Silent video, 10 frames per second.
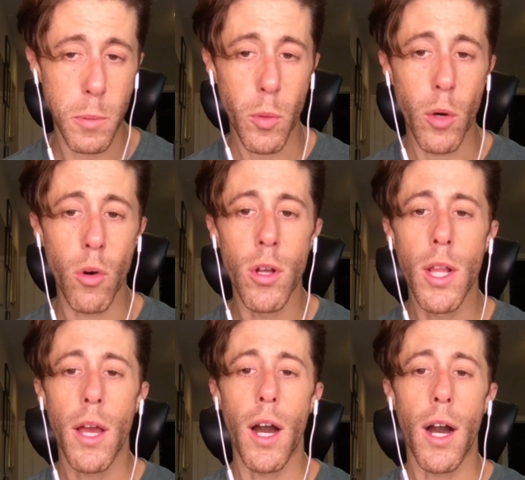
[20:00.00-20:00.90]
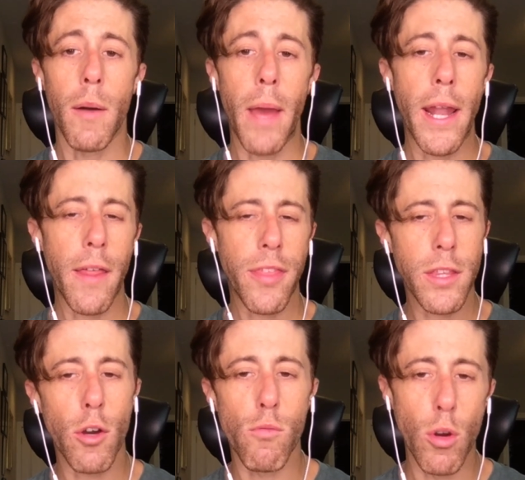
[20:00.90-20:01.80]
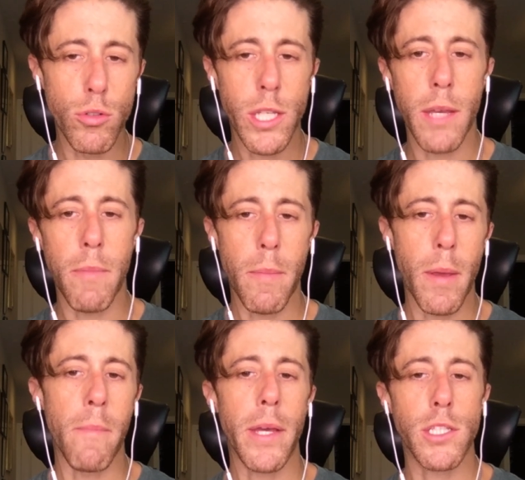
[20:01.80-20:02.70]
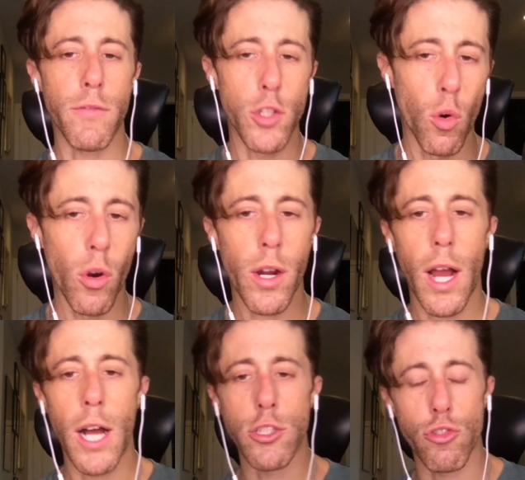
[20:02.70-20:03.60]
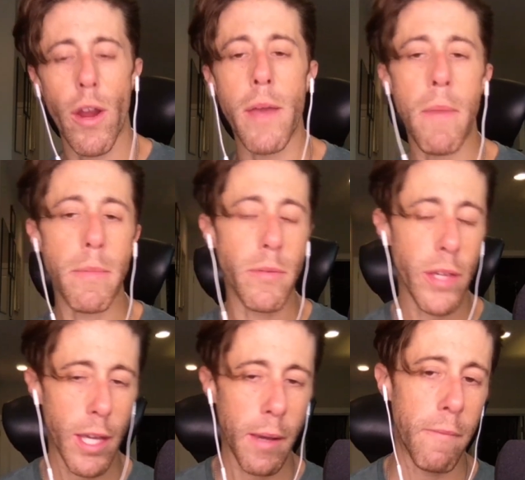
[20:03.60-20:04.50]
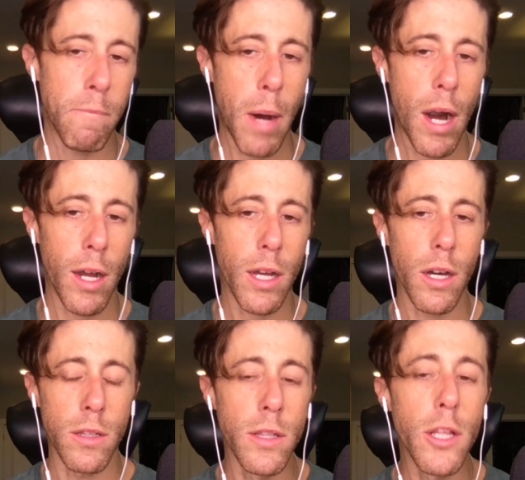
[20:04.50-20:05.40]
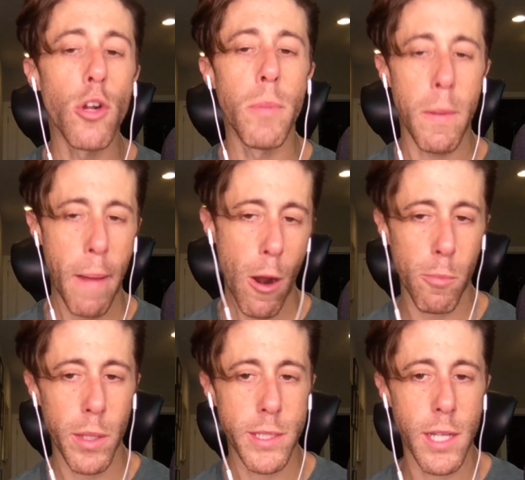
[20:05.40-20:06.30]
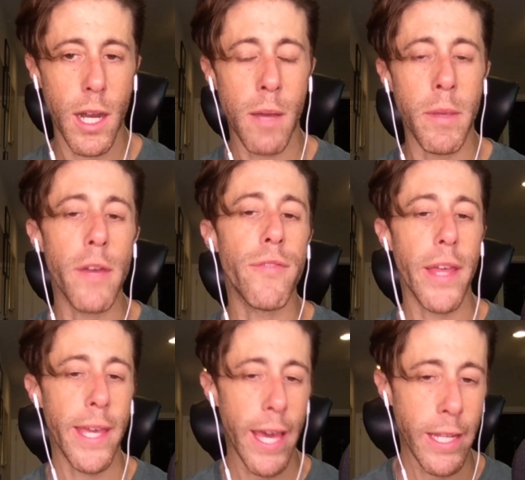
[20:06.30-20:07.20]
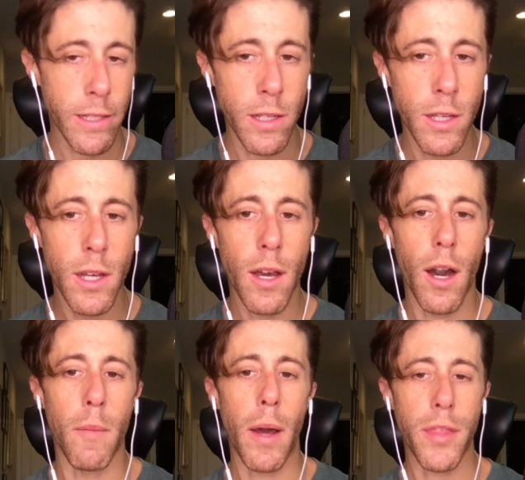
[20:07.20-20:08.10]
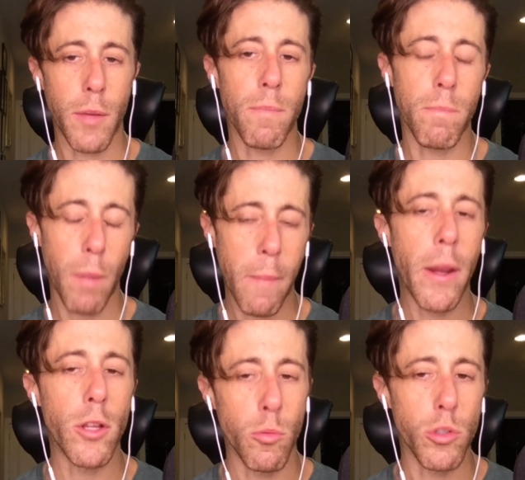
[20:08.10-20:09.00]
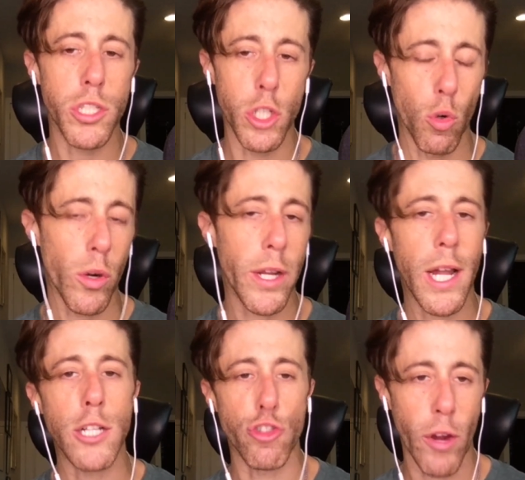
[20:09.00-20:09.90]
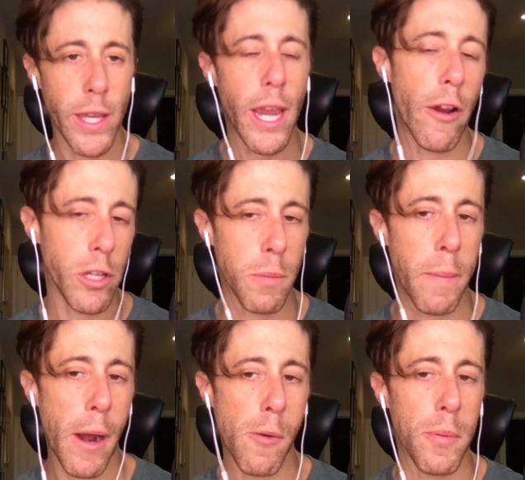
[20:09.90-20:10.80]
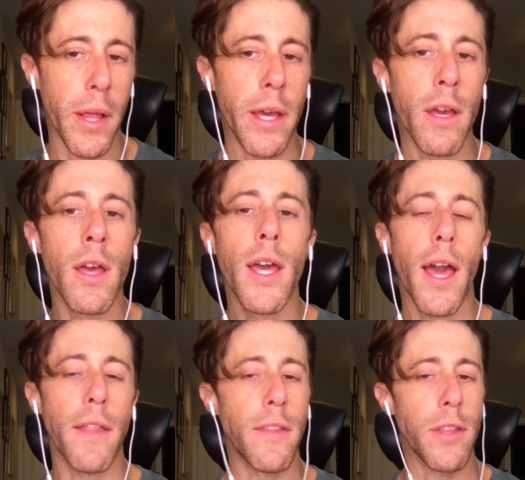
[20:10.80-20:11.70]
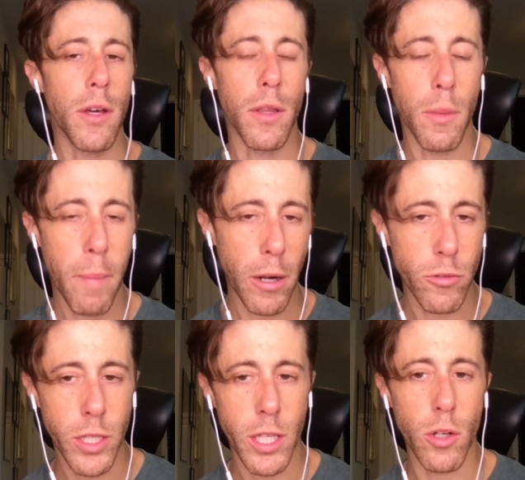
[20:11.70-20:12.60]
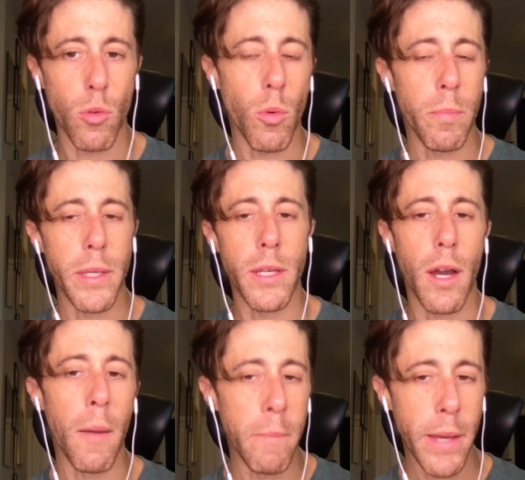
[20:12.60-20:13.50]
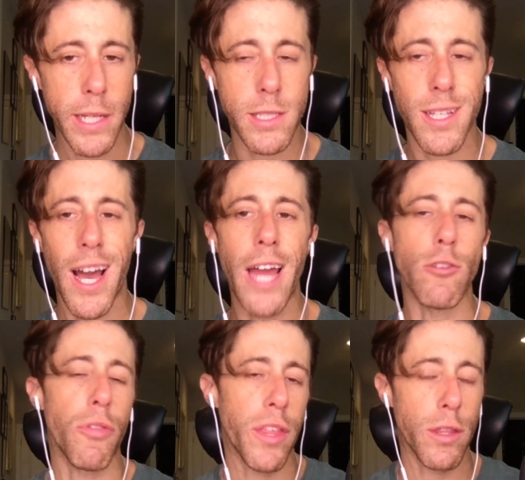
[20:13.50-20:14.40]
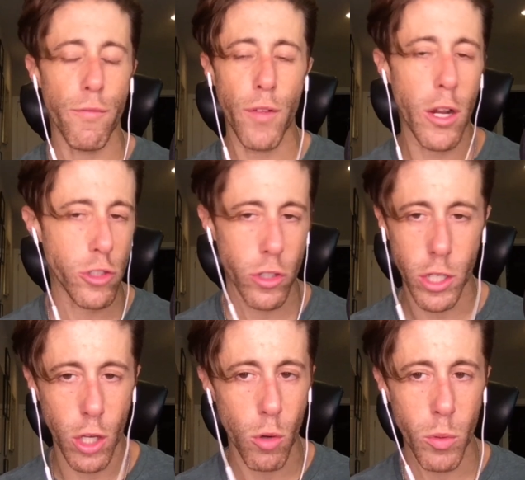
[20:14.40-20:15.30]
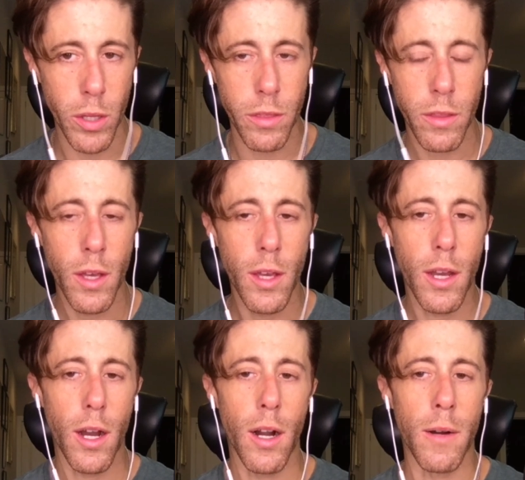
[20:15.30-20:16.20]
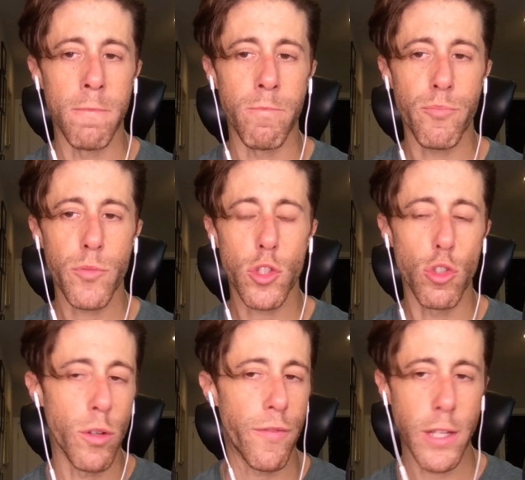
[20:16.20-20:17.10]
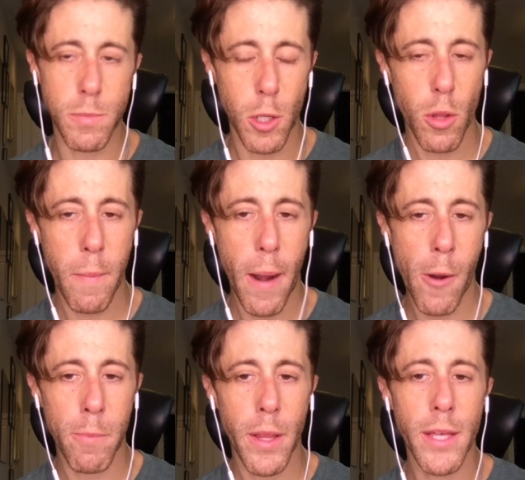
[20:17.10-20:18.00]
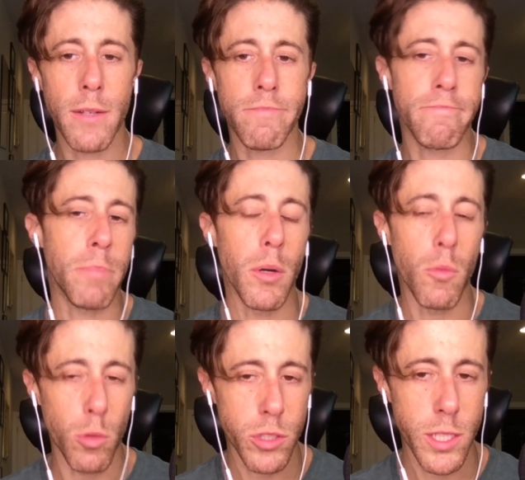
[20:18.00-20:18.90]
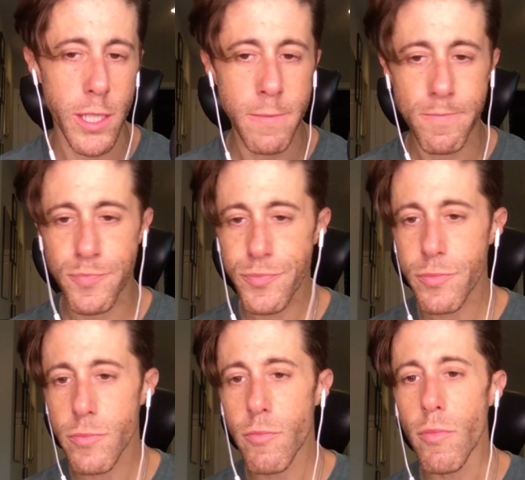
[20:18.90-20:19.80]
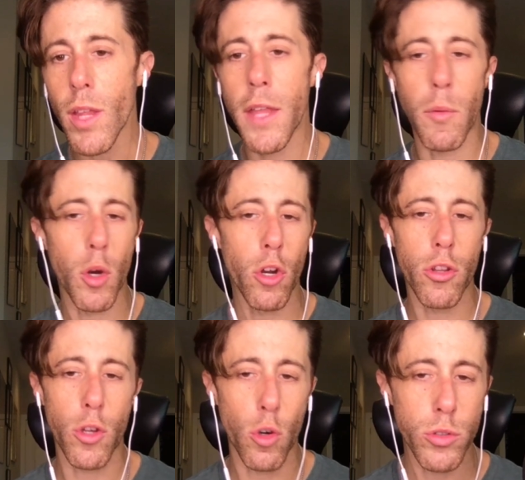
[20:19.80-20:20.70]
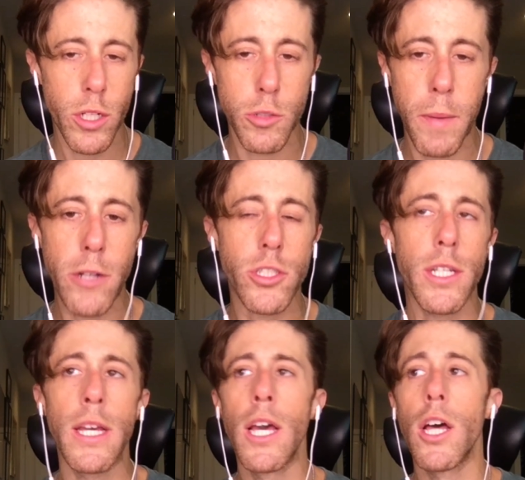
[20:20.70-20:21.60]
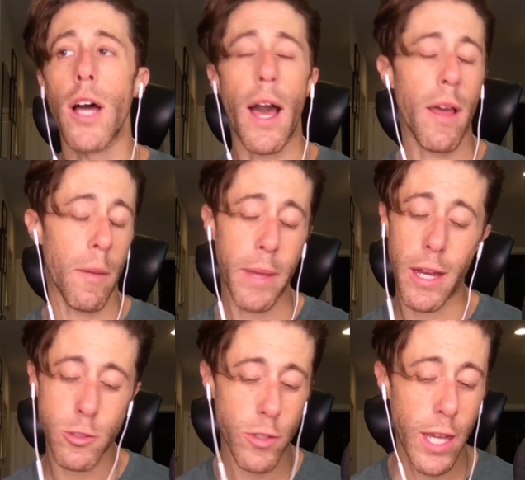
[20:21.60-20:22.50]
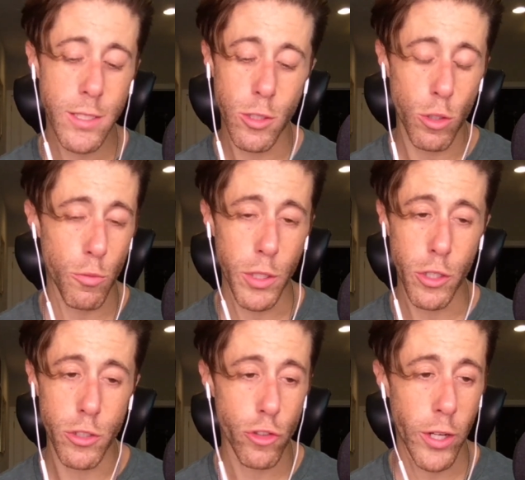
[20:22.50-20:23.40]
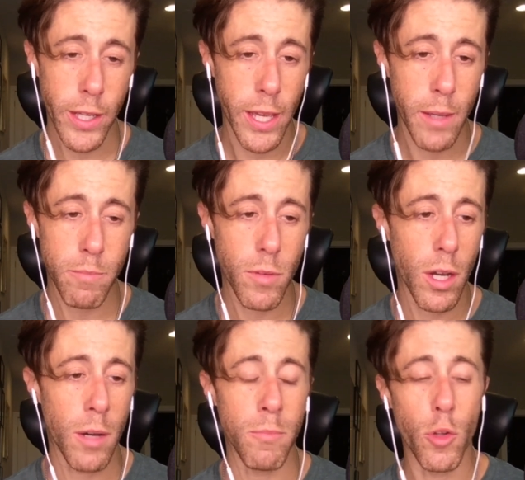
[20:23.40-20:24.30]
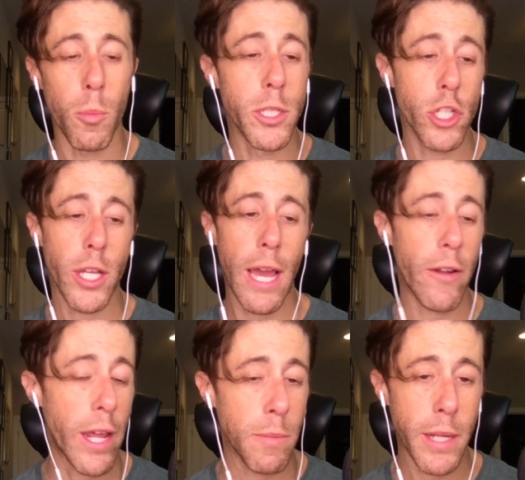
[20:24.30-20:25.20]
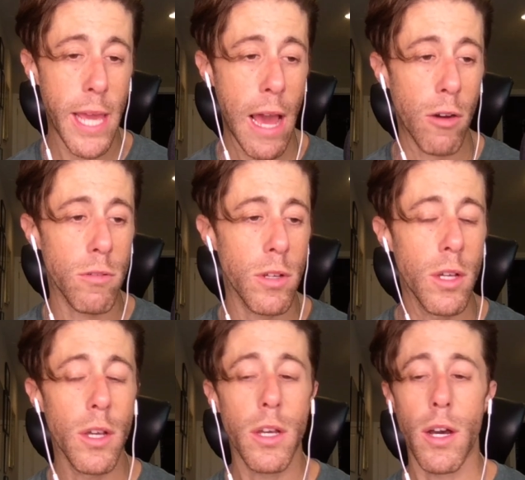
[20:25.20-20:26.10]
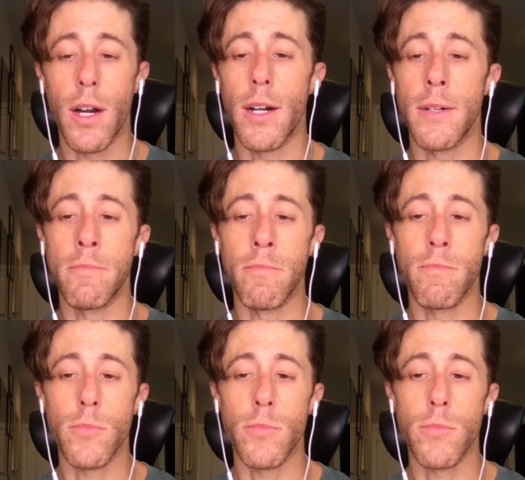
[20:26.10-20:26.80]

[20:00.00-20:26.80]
will. And I think they'll rotate maybe a mix of York, Andre, maybe even give Bonk a little bit of power play time if they get it. I think primarily we'll see York and Andre carrying the power play, and then the penalty kill will be a mix. I don't think the Flyers are going to go with two defensemen on the power play, but we'll see. And then we'll go to the goaltenders. Pettersson, I'll be honest with you guys, he looked really good in training camp. Nobody should count anybody out. On